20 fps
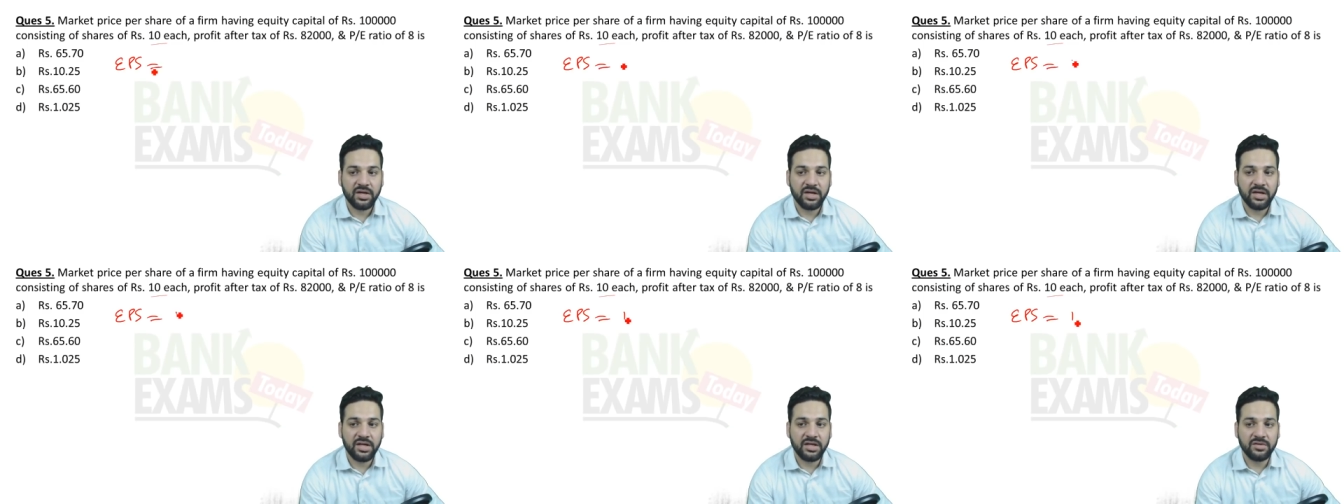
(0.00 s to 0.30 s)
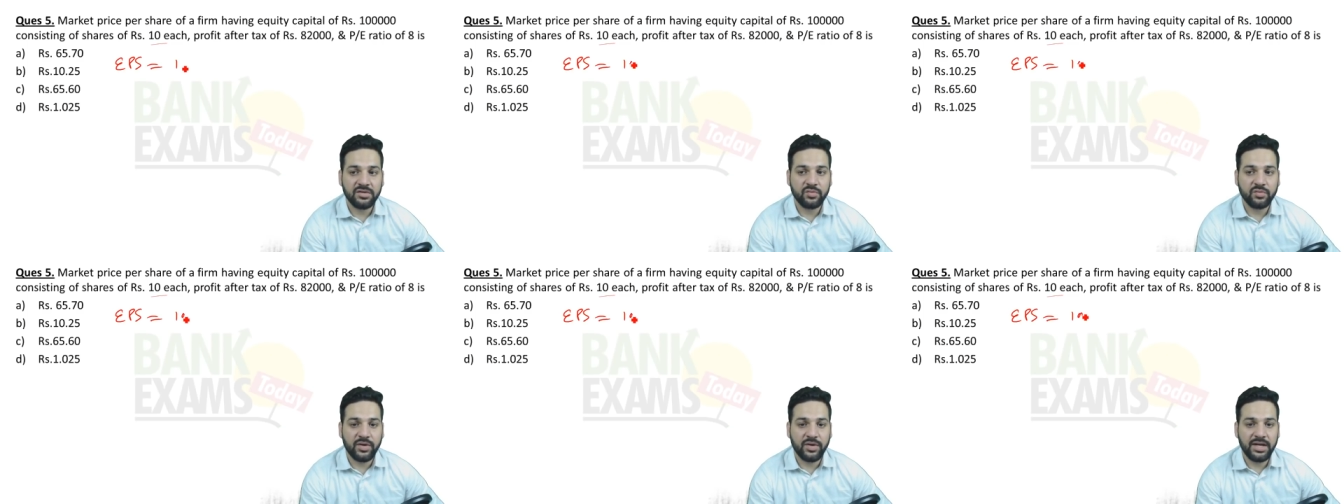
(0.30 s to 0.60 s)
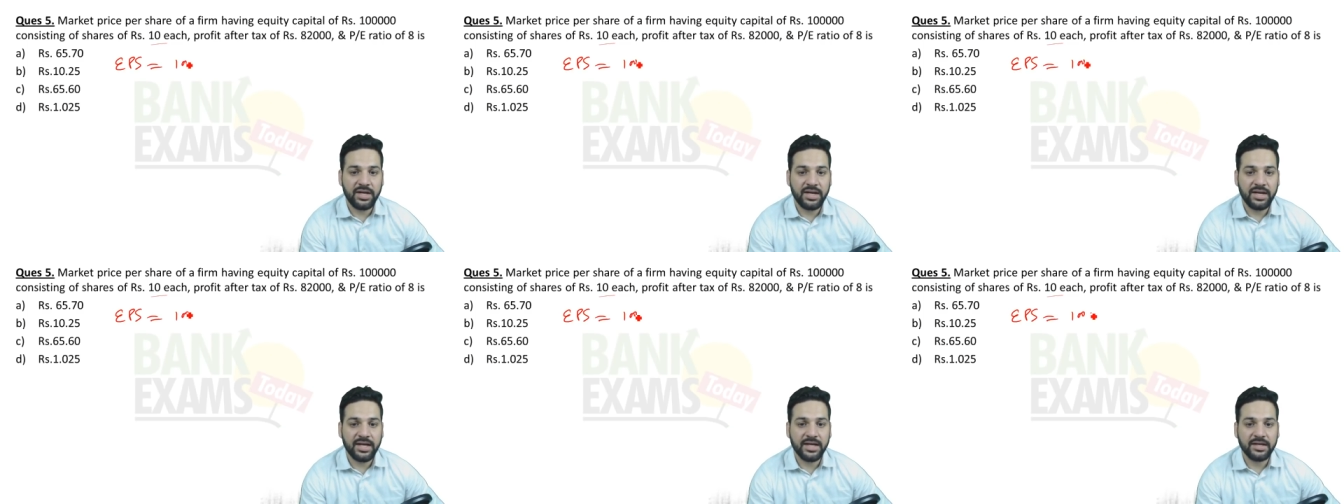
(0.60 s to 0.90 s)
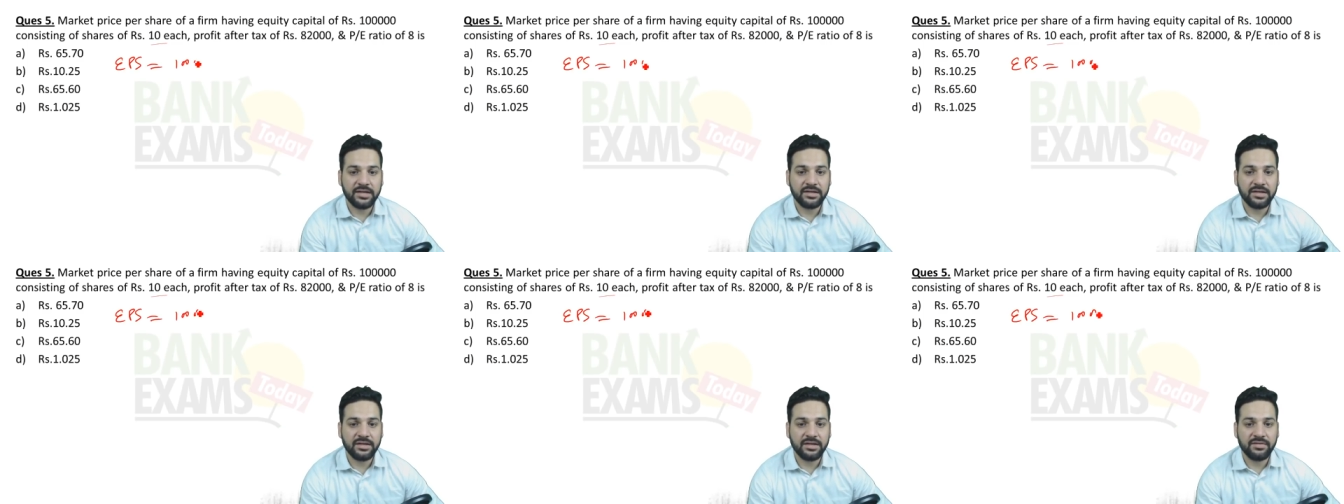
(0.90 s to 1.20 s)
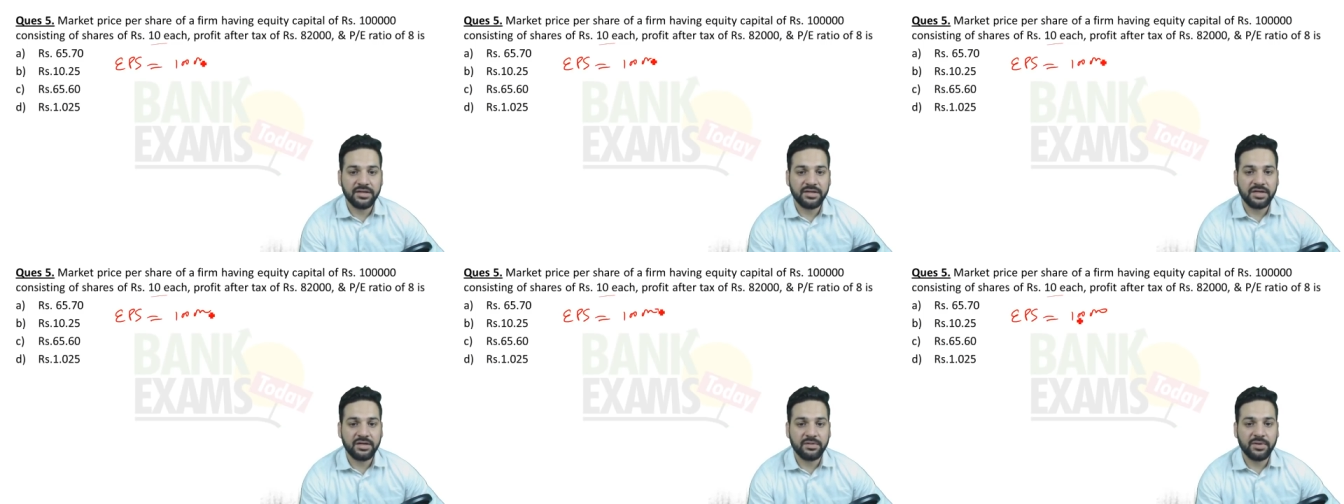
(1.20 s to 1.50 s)
is 1 lakh
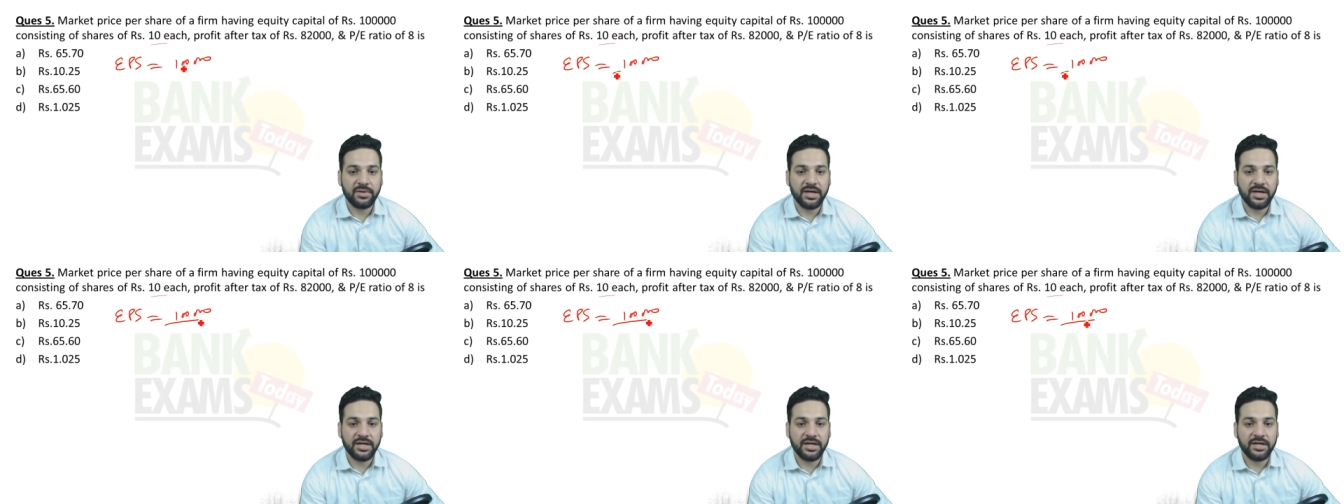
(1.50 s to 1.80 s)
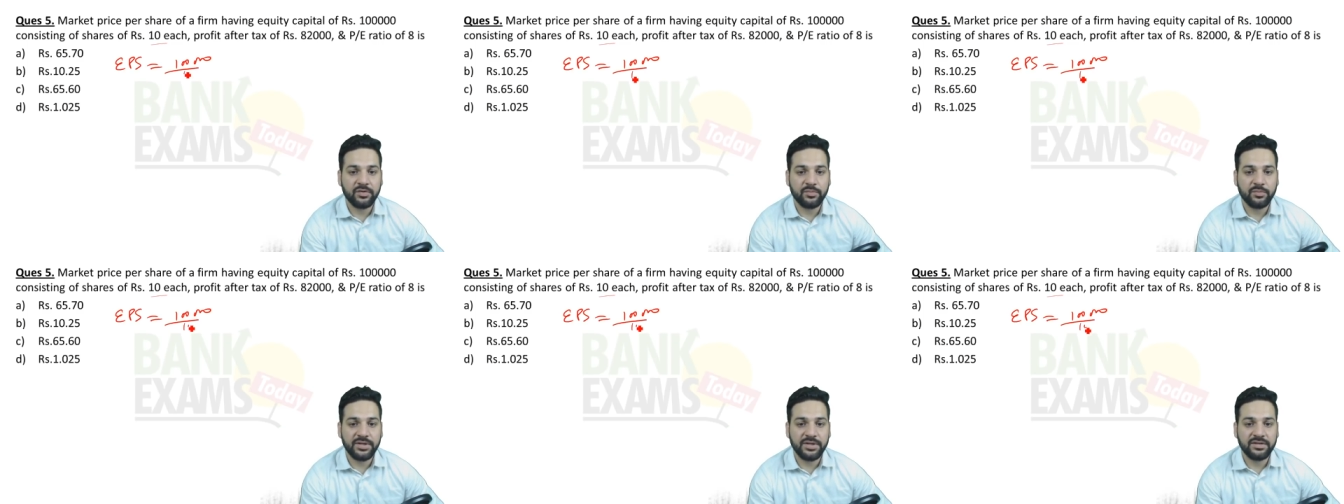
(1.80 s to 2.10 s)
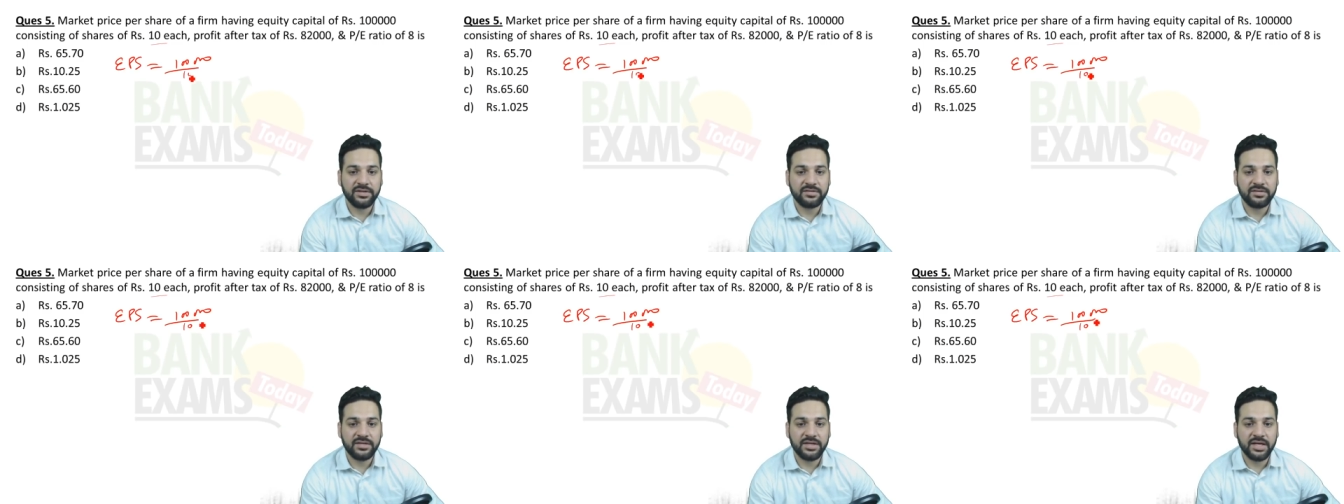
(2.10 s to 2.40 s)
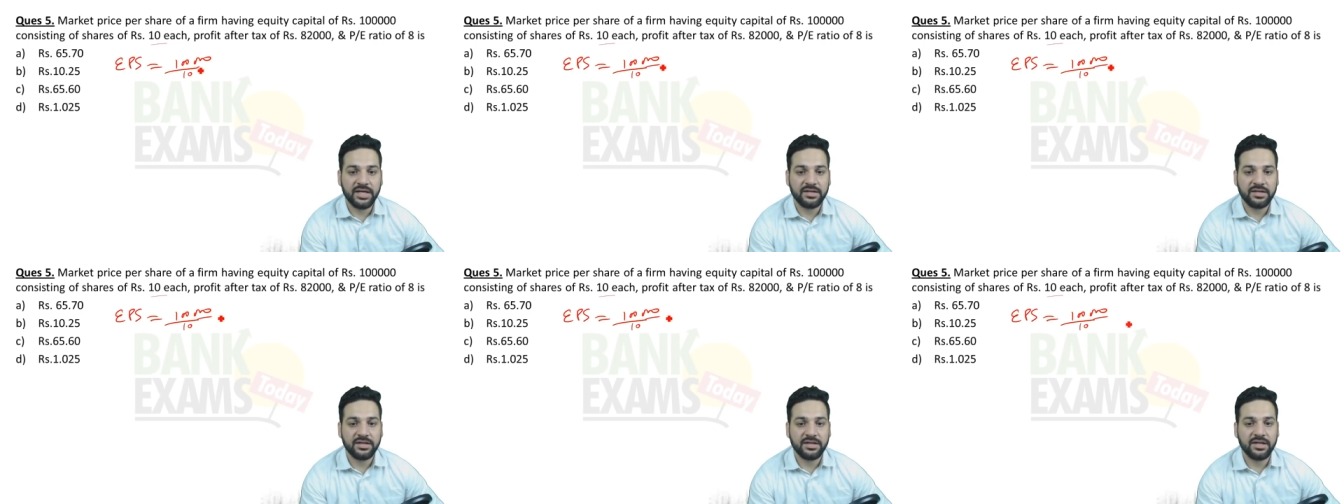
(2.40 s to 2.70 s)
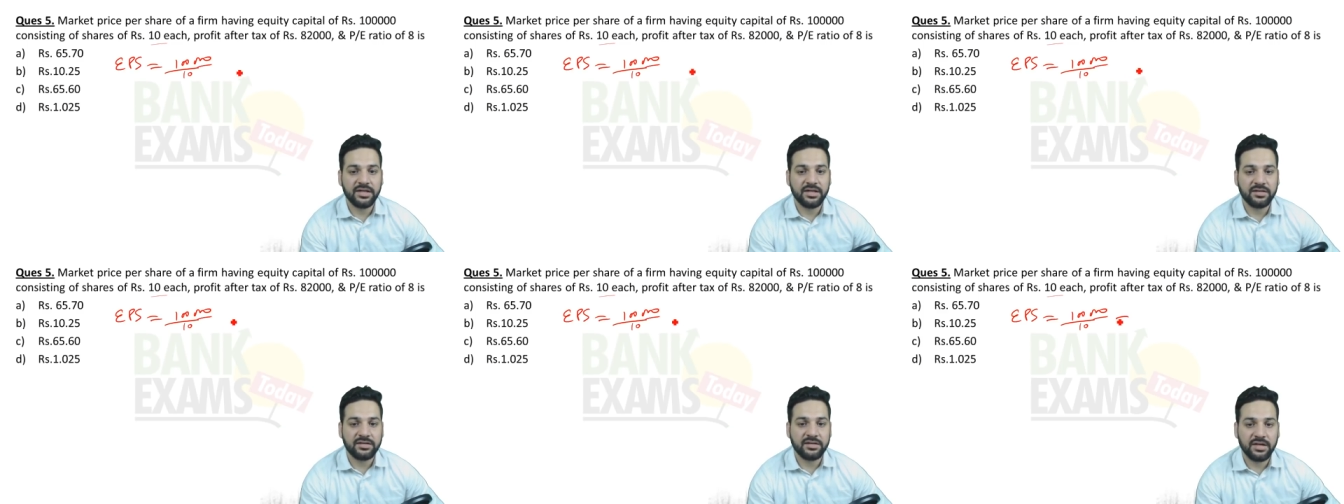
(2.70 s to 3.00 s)
divided by rupees 10
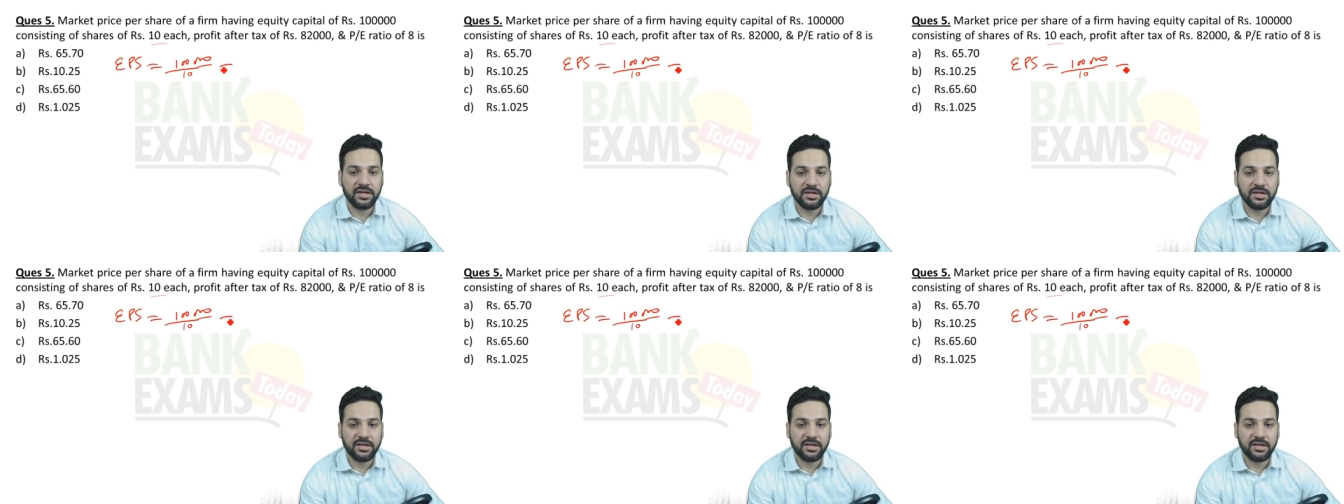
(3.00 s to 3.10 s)
it,